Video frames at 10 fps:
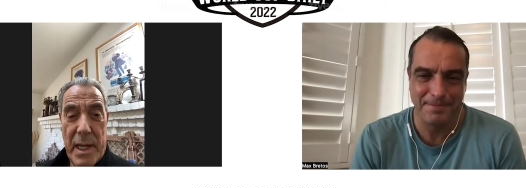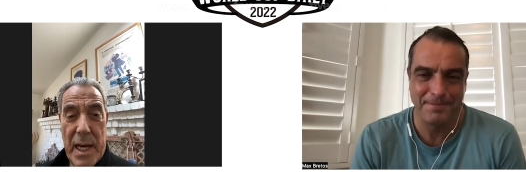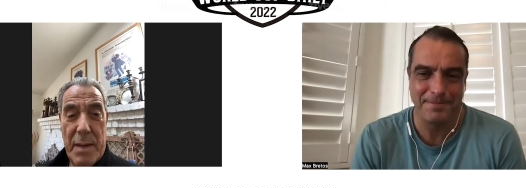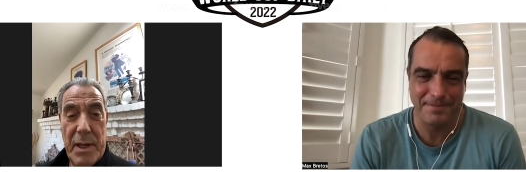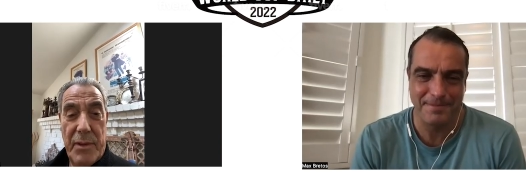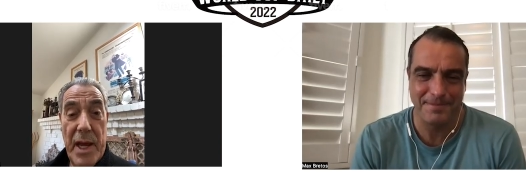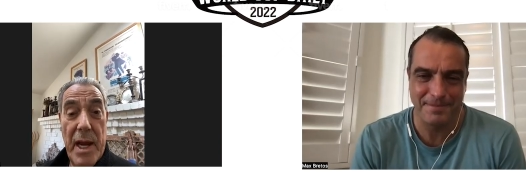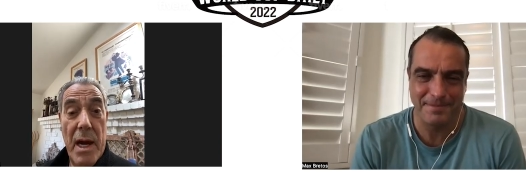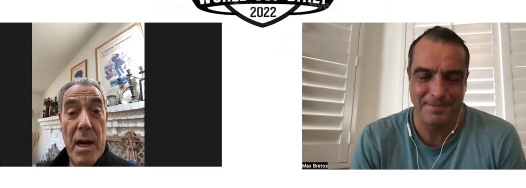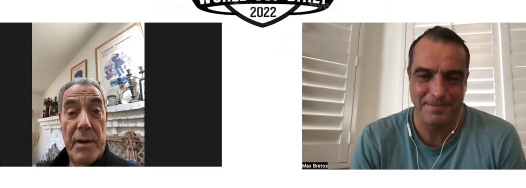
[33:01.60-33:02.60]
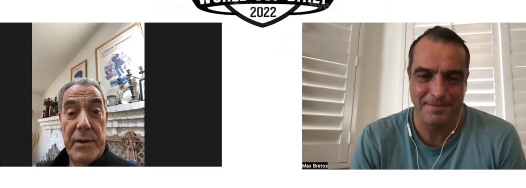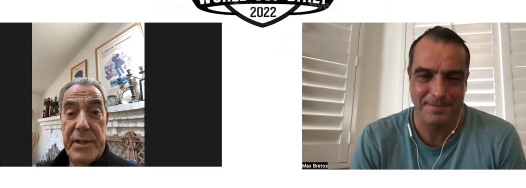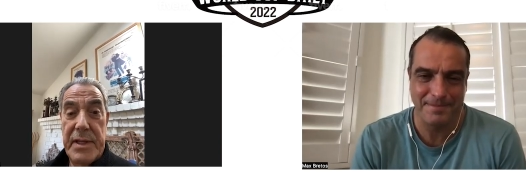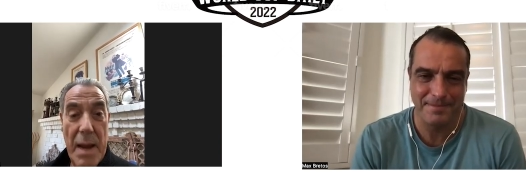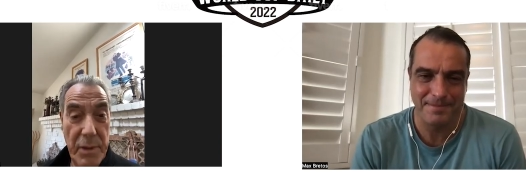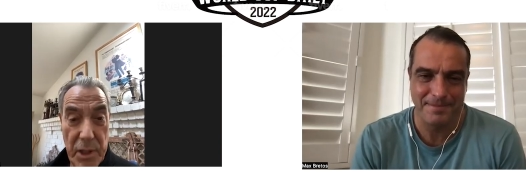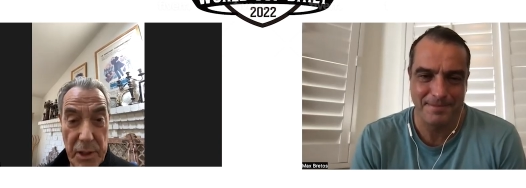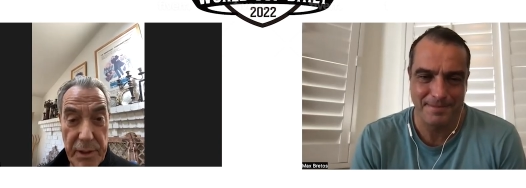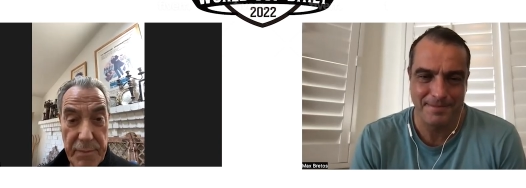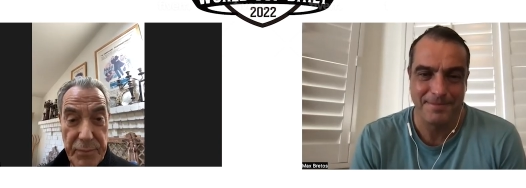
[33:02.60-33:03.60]
Speaker 1: I mean, they are damn good.
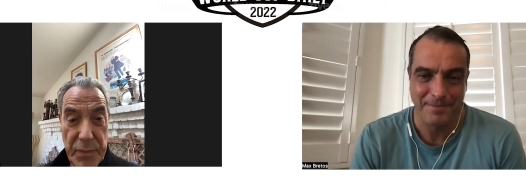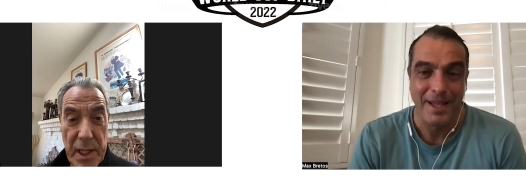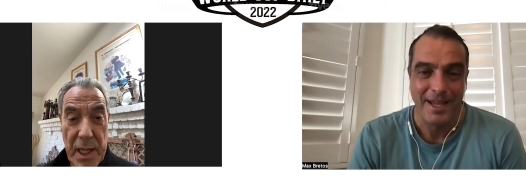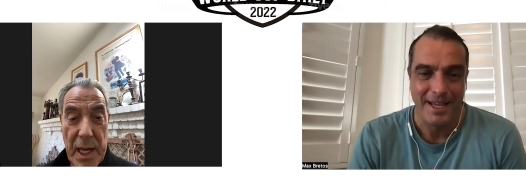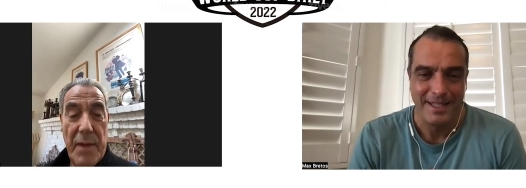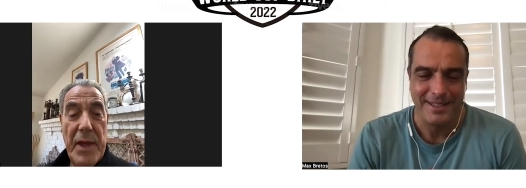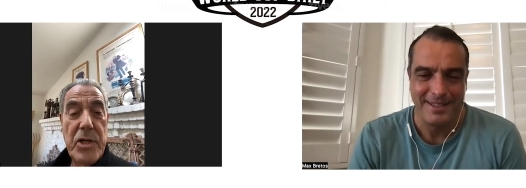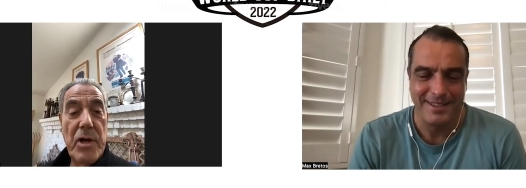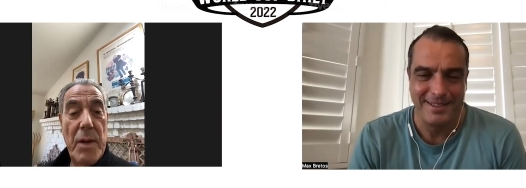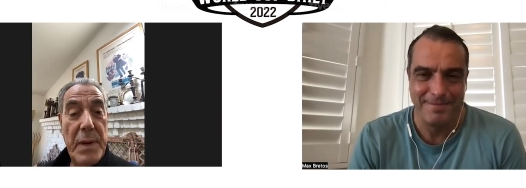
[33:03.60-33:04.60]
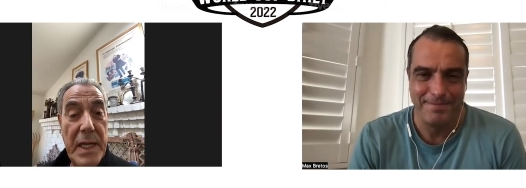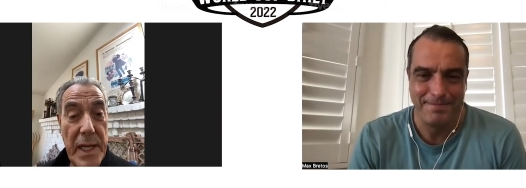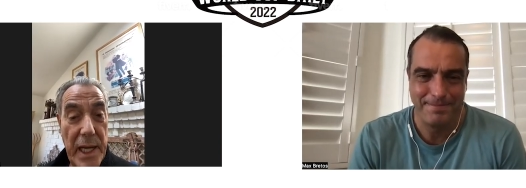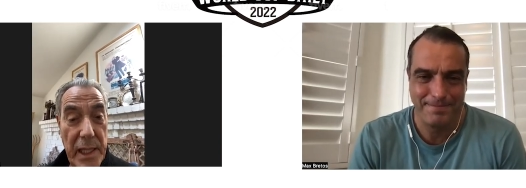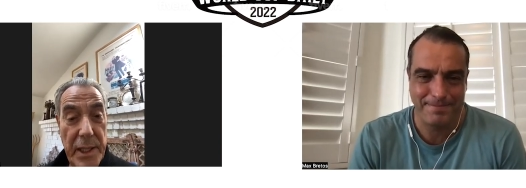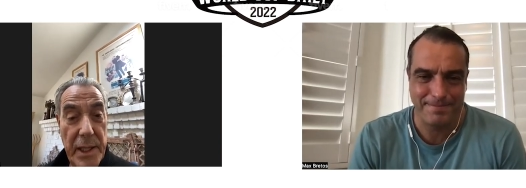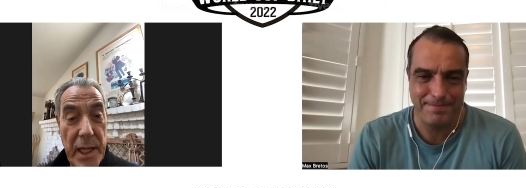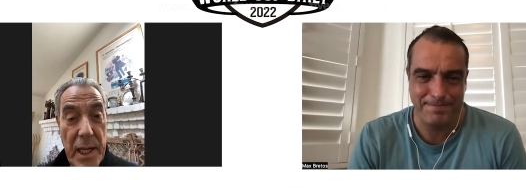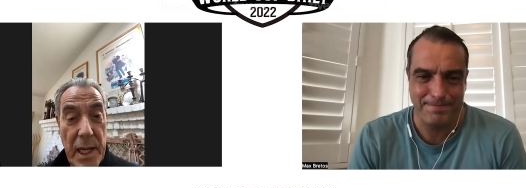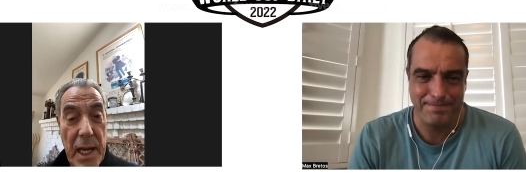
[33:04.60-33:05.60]
And they should have beaten England,
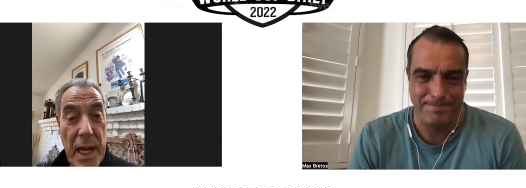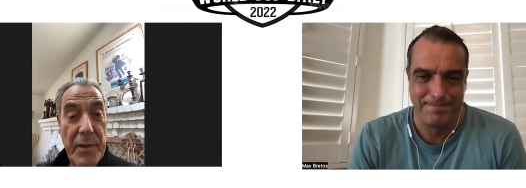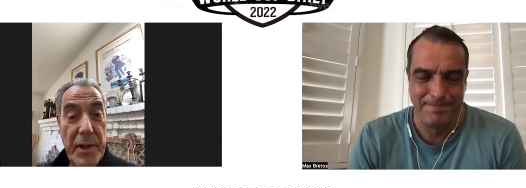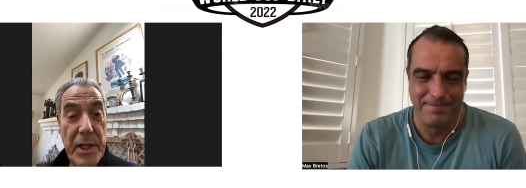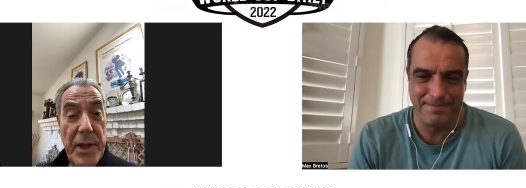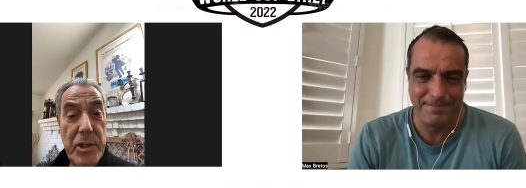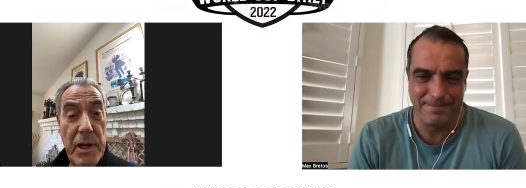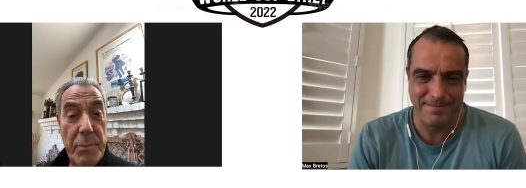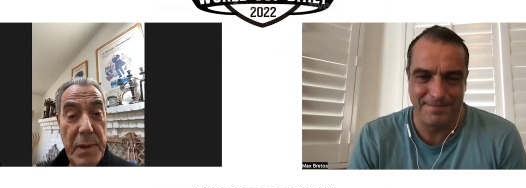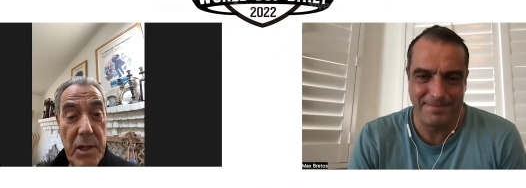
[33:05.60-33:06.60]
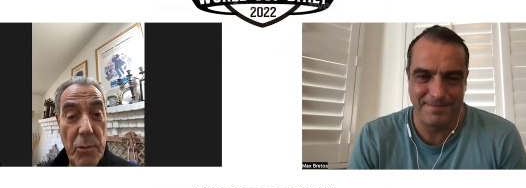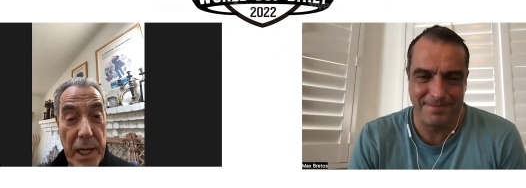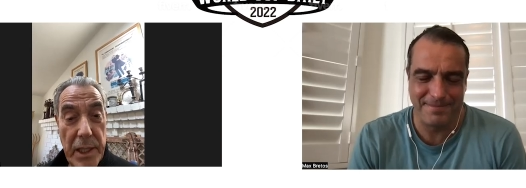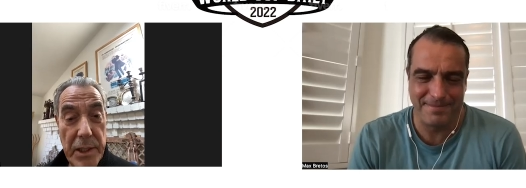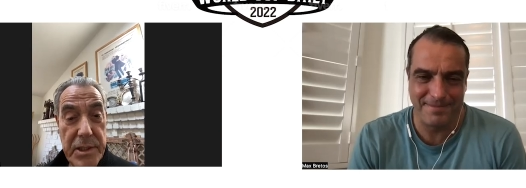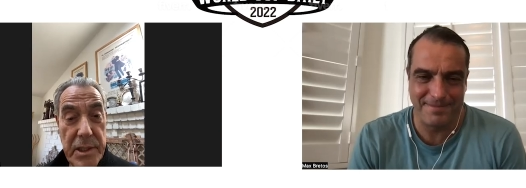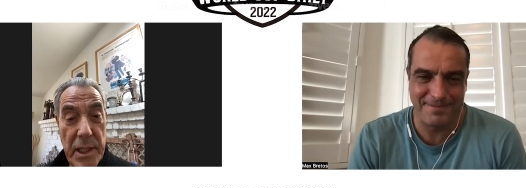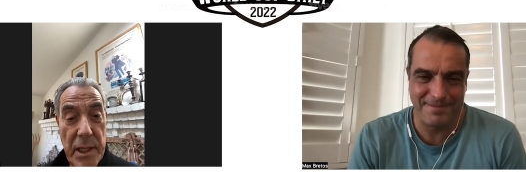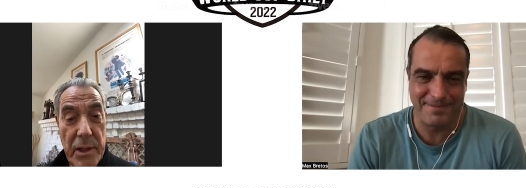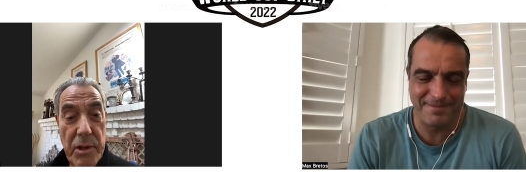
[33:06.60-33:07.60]
and they should have beaten Wales,
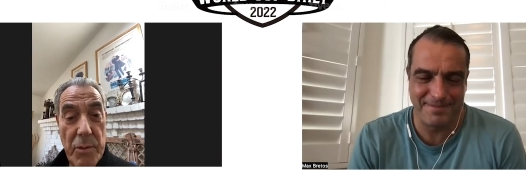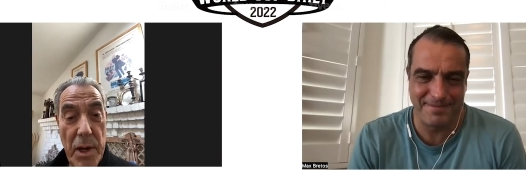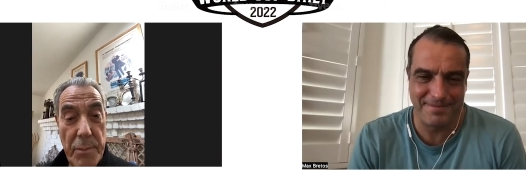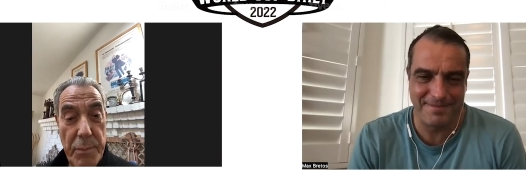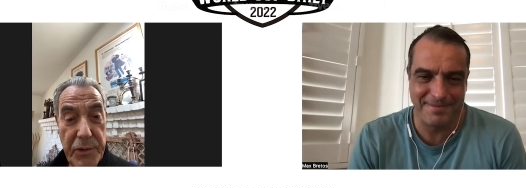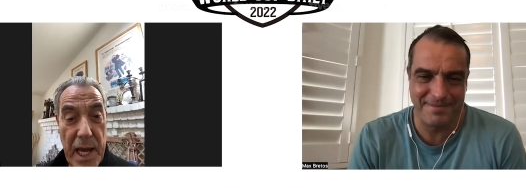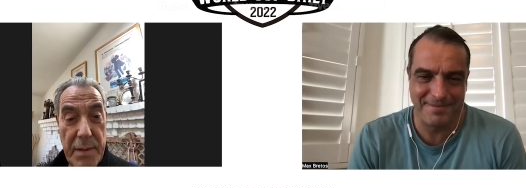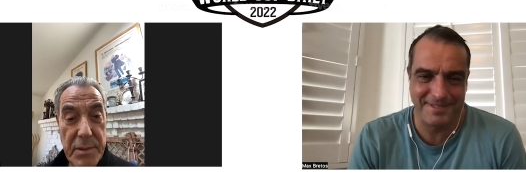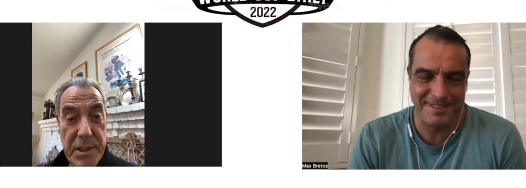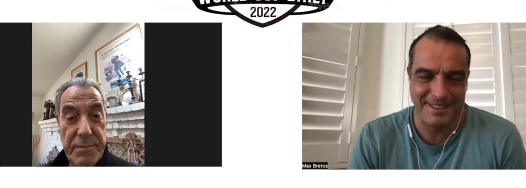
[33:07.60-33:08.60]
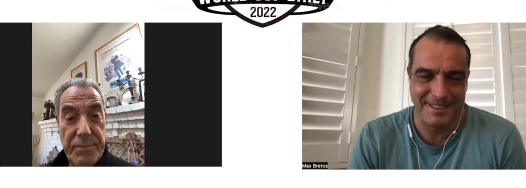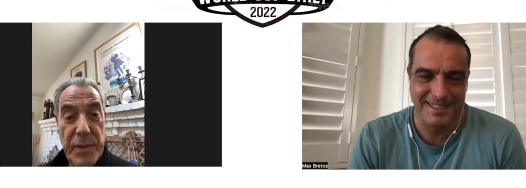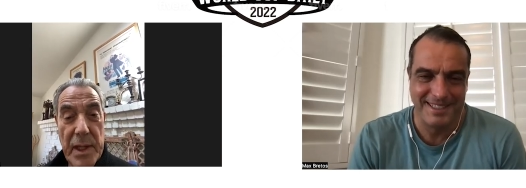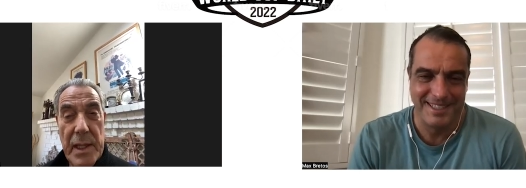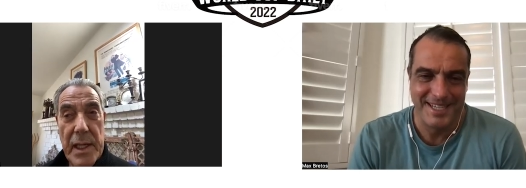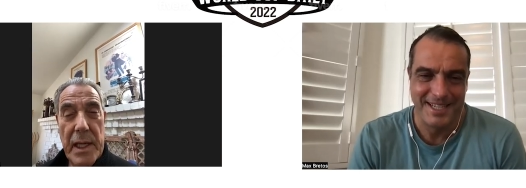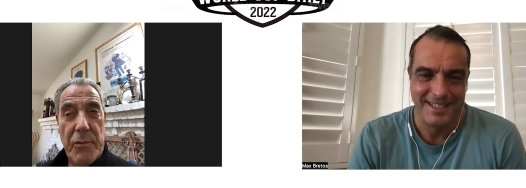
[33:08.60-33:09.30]
should have won both games. It